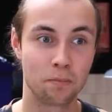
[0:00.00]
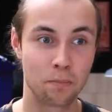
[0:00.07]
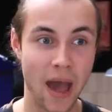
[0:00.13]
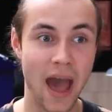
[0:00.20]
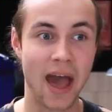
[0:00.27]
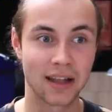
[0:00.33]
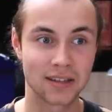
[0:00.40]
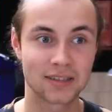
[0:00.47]

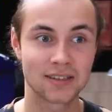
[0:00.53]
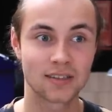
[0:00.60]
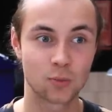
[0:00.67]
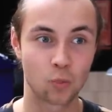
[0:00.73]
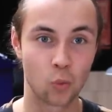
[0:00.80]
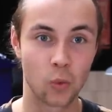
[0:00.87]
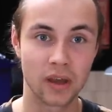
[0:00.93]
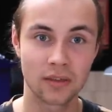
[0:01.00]
bands
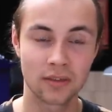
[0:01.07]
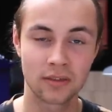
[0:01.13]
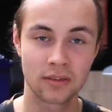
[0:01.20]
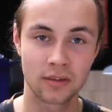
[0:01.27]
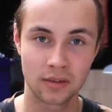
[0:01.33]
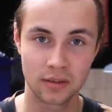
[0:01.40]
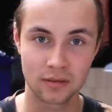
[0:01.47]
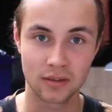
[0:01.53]

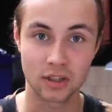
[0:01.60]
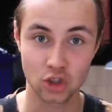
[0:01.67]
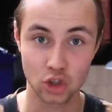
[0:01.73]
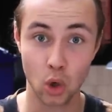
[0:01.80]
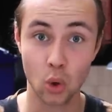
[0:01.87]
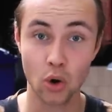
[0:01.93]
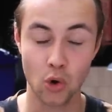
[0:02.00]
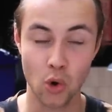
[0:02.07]
with the
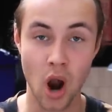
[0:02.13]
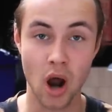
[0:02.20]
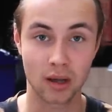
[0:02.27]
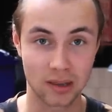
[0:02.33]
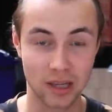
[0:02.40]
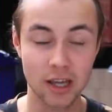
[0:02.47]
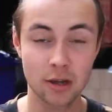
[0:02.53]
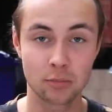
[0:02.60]
stoner
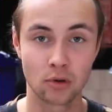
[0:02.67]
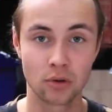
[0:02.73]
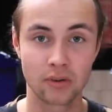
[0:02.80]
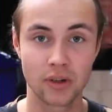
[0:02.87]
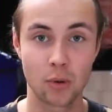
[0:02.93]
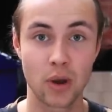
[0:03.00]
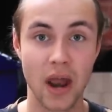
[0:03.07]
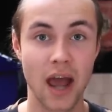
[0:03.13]
rock label
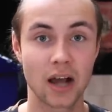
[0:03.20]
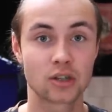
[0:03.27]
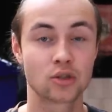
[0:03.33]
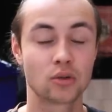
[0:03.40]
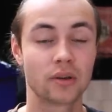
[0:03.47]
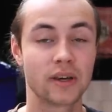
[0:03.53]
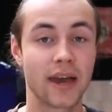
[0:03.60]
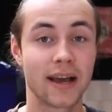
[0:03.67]
that would
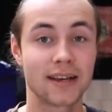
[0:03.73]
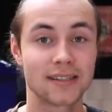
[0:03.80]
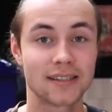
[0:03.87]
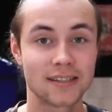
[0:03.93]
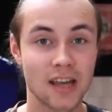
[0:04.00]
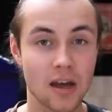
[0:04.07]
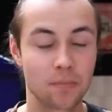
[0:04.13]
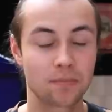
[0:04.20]
actually
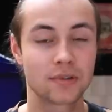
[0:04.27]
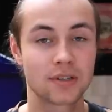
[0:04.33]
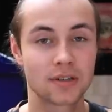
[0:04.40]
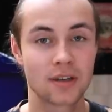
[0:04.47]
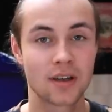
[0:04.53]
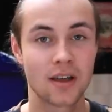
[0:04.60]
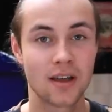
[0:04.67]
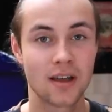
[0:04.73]

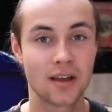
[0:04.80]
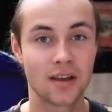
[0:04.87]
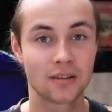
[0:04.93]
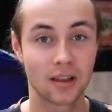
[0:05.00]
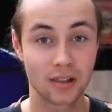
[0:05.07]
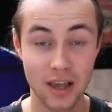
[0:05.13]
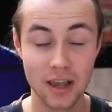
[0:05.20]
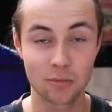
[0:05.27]
accept
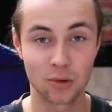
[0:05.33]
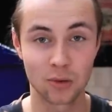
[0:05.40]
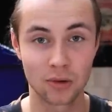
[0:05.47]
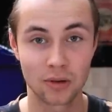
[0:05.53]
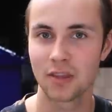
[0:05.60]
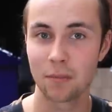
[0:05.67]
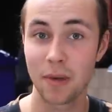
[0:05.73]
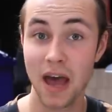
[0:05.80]
the
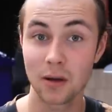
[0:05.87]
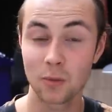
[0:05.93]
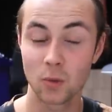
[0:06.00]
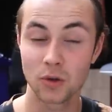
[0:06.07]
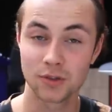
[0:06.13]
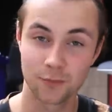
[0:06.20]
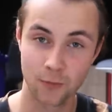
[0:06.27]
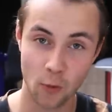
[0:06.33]
label. The band
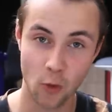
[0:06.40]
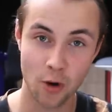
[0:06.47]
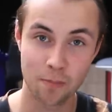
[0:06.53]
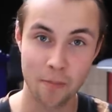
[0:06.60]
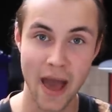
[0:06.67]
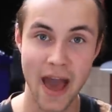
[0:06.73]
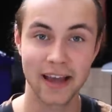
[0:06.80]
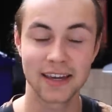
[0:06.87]
was
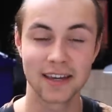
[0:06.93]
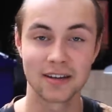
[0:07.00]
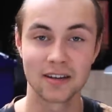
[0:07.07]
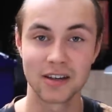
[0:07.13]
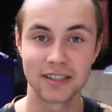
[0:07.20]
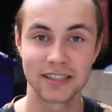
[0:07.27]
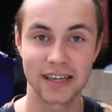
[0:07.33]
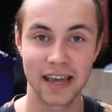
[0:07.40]
formed back in
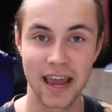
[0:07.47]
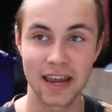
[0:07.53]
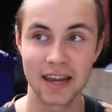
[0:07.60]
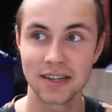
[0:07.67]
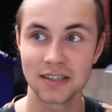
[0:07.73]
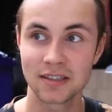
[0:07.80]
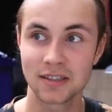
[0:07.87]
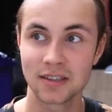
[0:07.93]

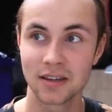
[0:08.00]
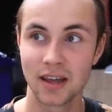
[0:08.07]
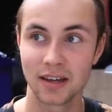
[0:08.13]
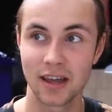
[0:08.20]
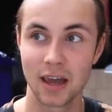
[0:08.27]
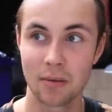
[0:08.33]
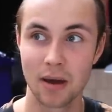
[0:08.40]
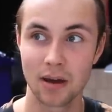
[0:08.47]
98
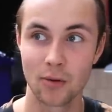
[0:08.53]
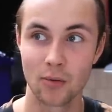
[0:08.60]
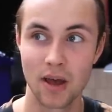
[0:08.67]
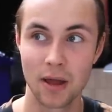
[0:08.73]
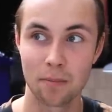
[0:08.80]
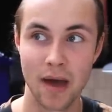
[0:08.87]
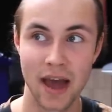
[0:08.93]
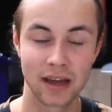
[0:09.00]
and came out of
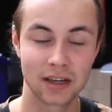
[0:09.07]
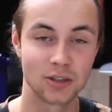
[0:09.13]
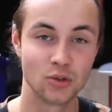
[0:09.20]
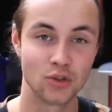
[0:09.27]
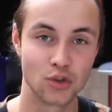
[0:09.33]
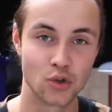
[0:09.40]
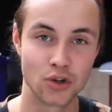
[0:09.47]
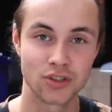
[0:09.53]
Red Bank, New
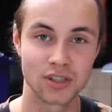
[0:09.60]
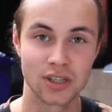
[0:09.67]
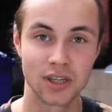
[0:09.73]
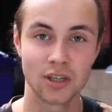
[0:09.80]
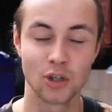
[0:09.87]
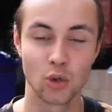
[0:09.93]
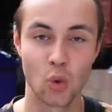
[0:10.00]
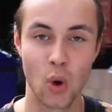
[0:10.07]
Jersey,
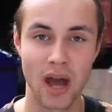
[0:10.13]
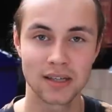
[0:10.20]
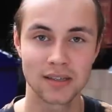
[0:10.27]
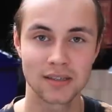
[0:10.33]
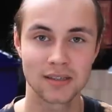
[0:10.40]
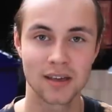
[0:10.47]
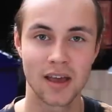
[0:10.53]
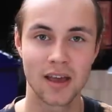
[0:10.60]

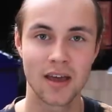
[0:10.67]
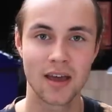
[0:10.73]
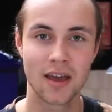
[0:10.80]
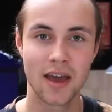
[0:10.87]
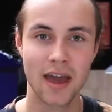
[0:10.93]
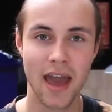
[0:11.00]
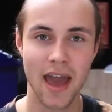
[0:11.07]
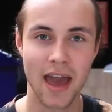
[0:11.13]
US.
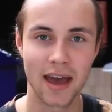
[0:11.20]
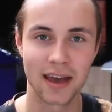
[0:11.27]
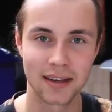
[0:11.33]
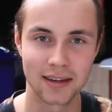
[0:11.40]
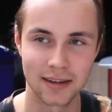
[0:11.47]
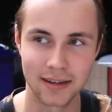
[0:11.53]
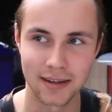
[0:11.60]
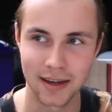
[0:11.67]

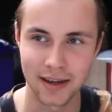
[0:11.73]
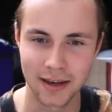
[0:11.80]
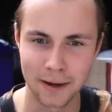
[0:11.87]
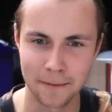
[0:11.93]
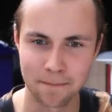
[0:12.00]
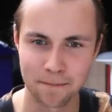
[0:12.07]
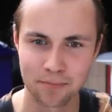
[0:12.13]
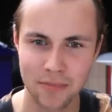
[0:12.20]
And
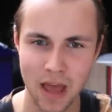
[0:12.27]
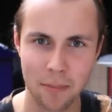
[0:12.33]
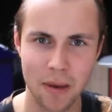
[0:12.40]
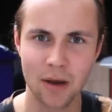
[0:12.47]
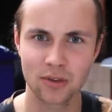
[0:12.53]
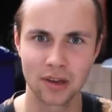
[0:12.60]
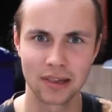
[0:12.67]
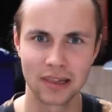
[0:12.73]

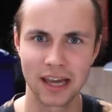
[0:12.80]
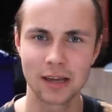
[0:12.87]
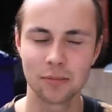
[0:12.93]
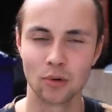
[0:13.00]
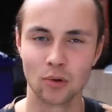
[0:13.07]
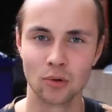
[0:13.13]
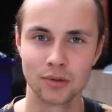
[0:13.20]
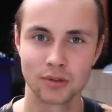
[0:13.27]
about the
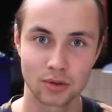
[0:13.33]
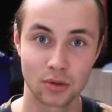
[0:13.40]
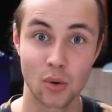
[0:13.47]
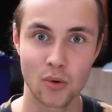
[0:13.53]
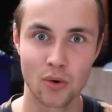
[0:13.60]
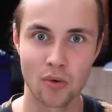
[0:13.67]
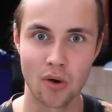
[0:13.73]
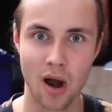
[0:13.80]
label,
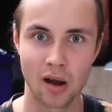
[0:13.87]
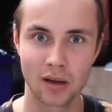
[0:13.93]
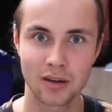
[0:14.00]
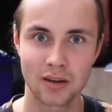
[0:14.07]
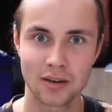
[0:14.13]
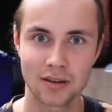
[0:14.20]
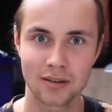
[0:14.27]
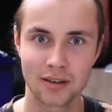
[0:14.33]
Stoner Rock,
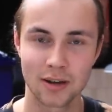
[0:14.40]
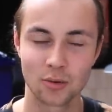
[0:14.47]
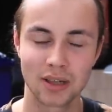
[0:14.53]
they